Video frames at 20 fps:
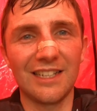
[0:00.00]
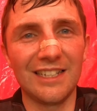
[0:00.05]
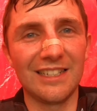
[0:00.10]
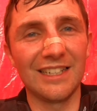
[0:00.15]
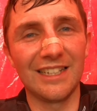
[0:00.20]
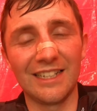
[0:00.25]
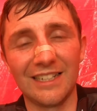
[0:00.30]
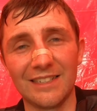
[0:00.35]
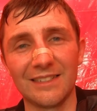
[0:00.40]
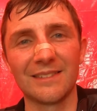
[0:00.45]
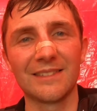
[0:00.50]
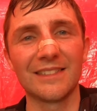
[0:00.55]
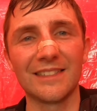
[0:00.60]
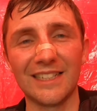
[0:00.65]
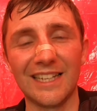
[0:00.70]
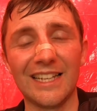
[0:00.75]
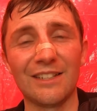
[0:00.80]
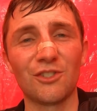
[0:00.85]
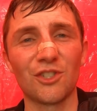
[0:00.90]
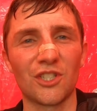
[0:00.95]
And
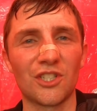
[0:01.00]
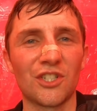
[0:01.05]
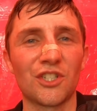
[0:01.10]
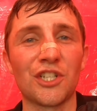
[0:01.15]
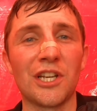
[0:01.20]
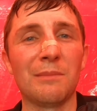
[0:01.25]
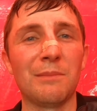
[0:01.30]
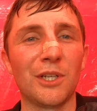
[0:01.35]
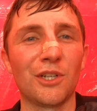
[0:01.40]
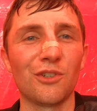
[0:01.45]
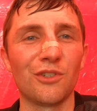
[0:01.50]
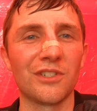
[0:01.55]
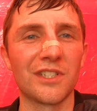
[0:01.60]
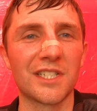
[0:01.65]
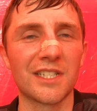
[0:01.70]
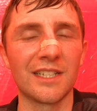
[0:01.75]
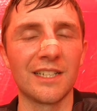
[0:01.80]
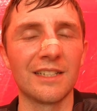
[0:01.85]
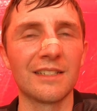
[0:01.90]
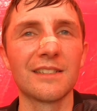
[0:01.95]
yeah, just a shame you couldn't
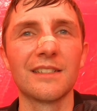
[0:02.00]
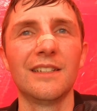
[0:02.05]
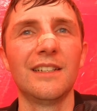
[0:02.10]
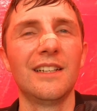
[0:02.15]
see it.